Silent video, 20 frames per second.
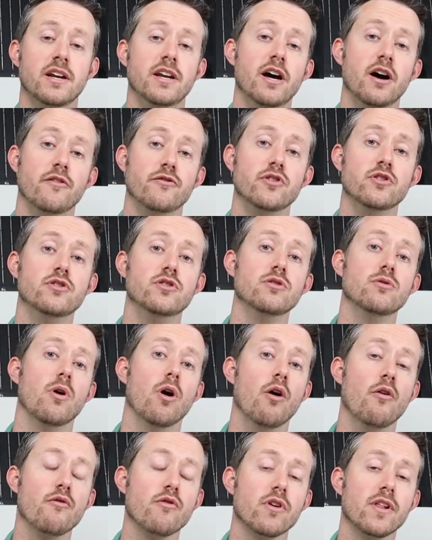Now, if you do
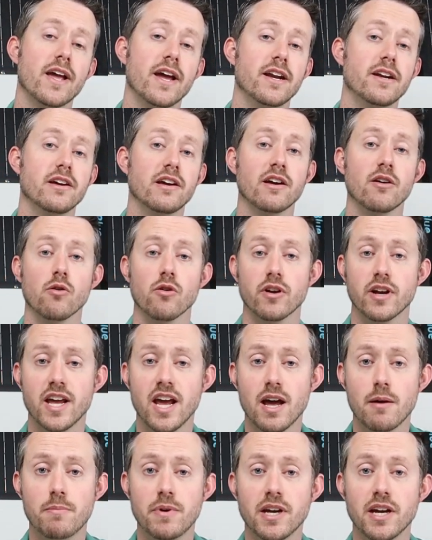overlanding or
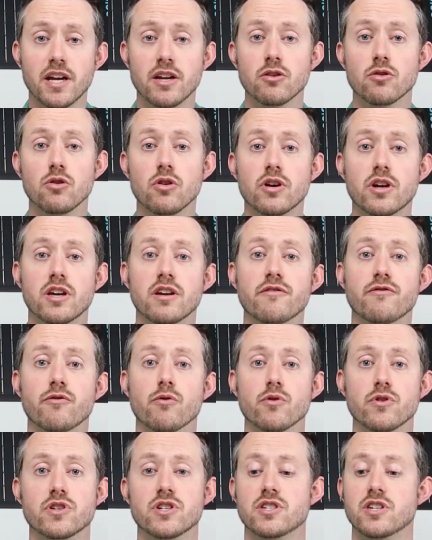camping and you're looking
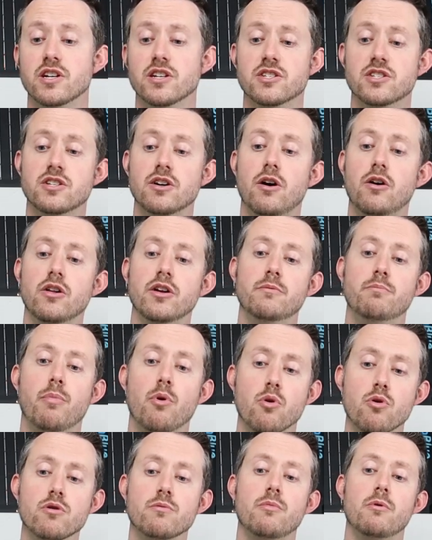for just a solid
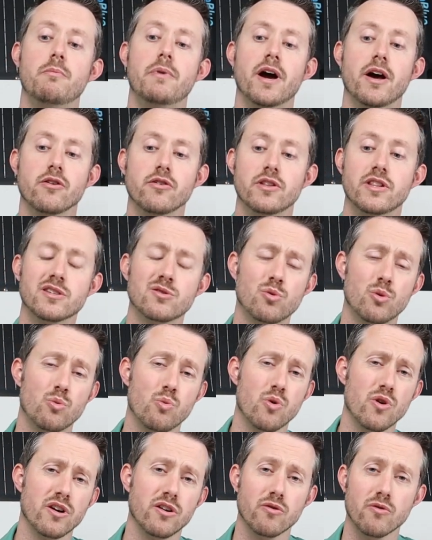portable battery, this
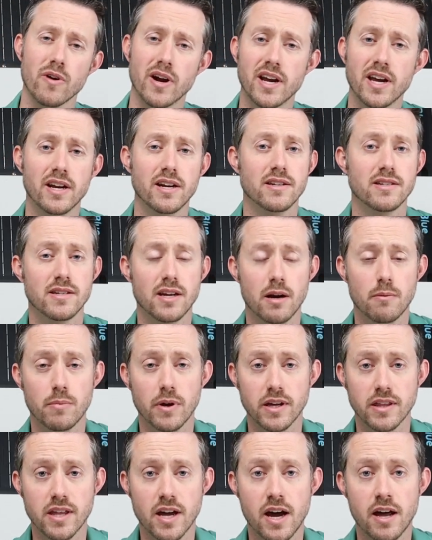would work great in a setup
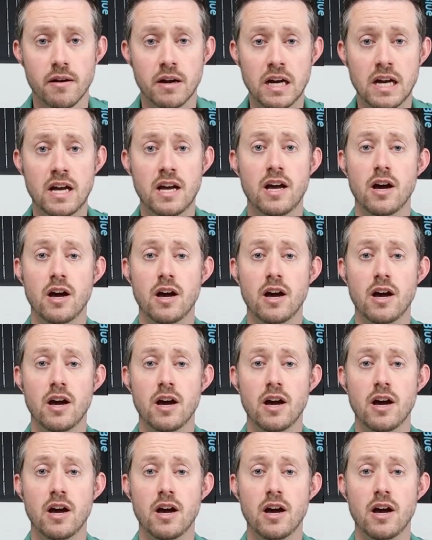like that.